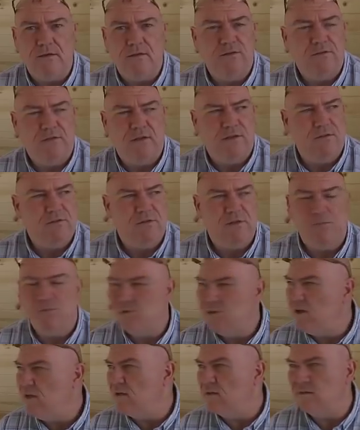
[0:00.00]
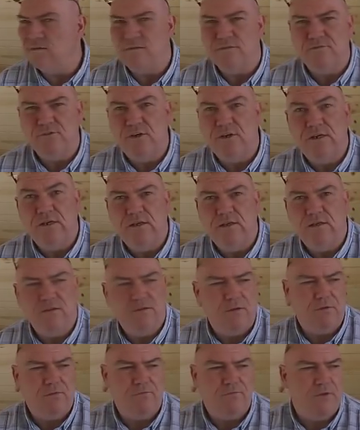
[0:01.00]
That was it, really.
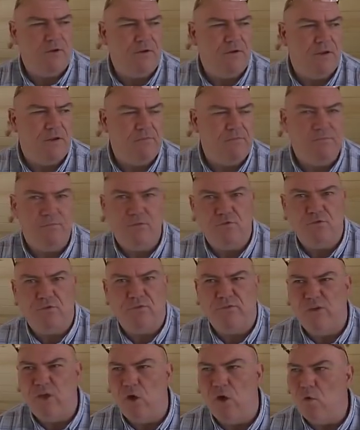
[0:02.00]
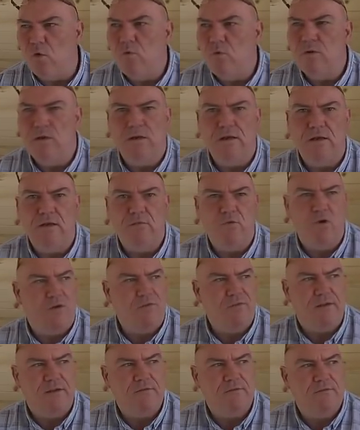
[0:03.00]
You had very, it was a few, you know, you might
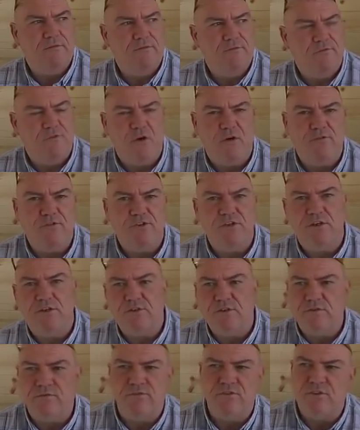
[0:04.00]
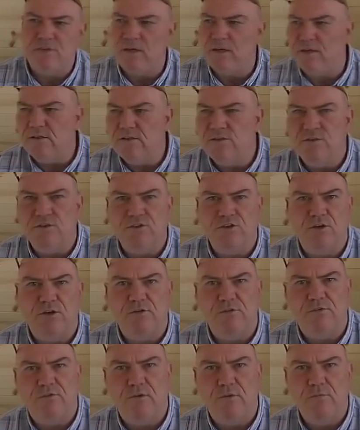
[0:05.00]
have had five or six different tellies to
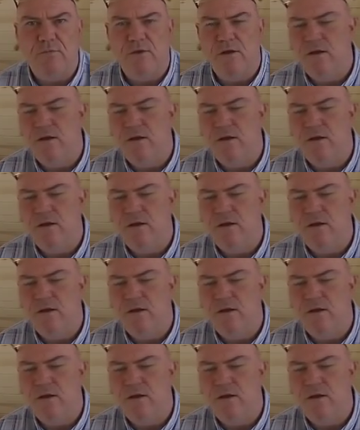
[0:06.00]
choose from.